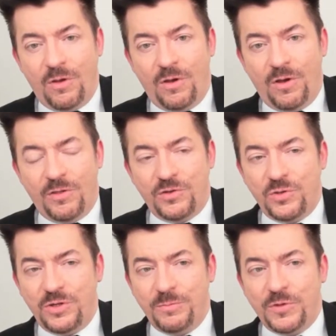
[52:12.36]
The
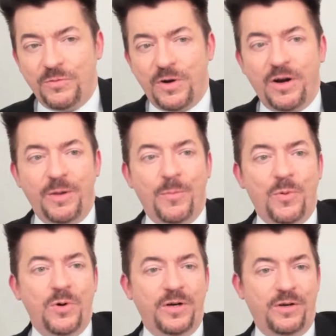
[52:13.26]
pseudonyms are very
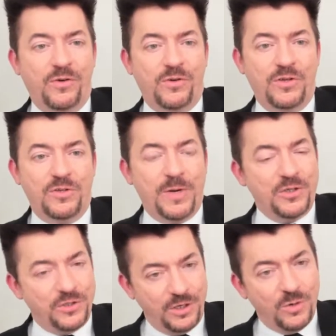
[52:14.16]
important,
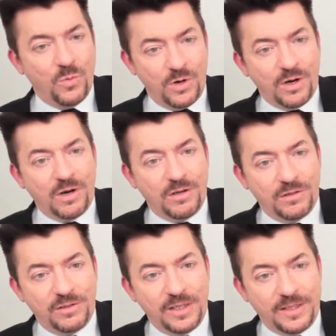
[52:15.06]
especially in a work
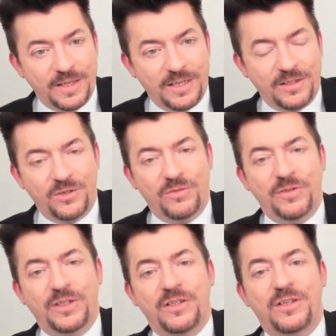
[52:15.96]
like that
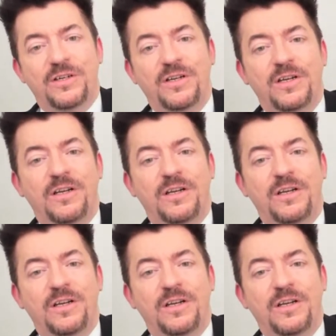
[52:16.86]
Irving did.